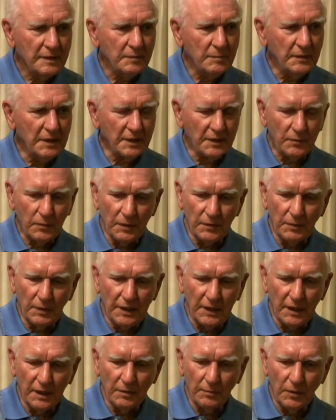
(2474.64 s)
But when we
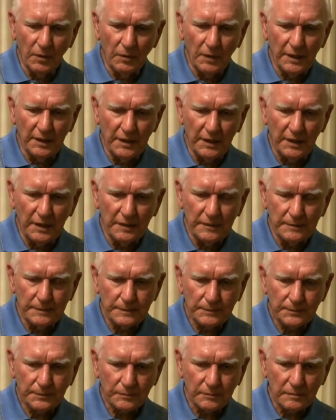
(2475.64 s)
got aboard the
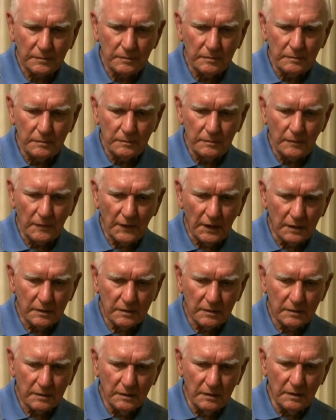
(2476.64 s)

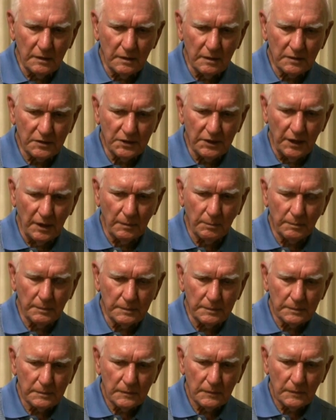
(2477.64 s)
uh, ship,
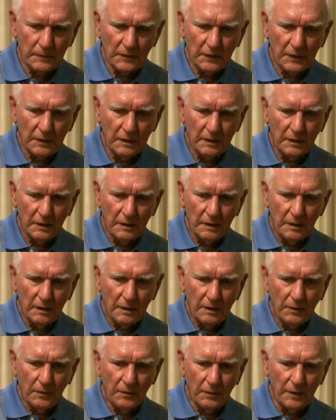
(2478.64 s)

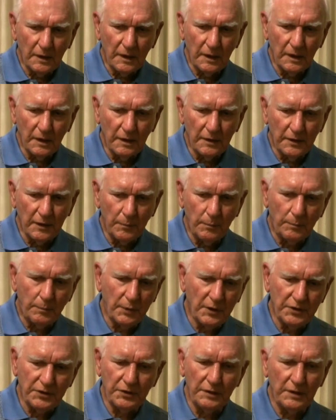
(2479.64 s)
why they
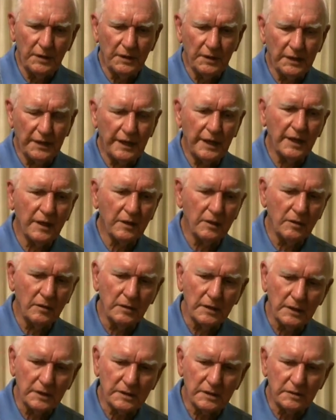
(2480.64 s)
put you into
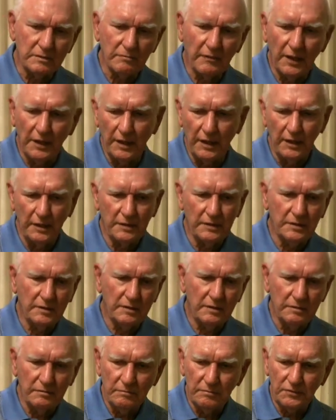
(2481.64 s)
categories
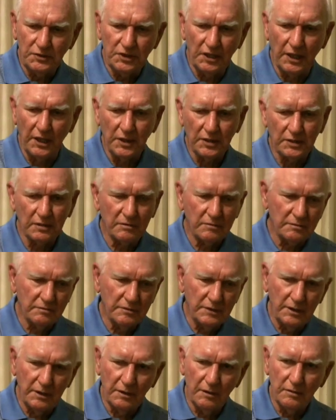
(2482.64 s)
heads chest
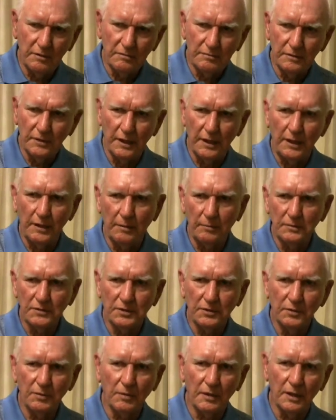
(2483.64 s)
you know
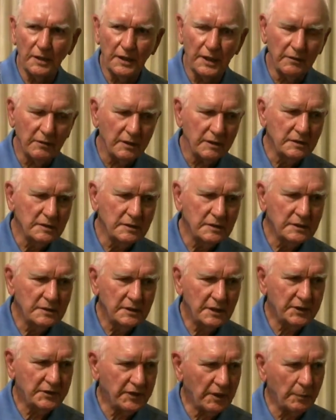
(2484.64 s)
limbs and whatever
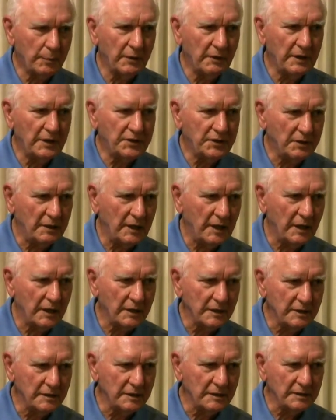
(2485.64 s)
they separate you out
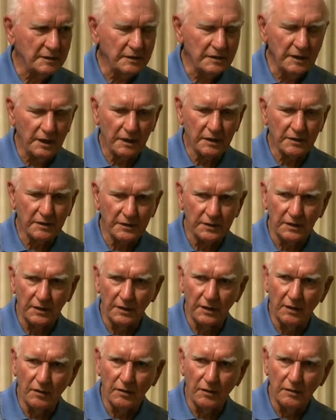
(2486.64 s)
and the doctors
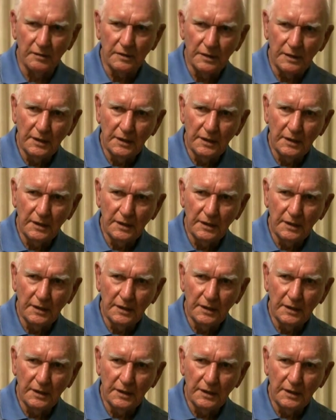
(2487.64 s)
are all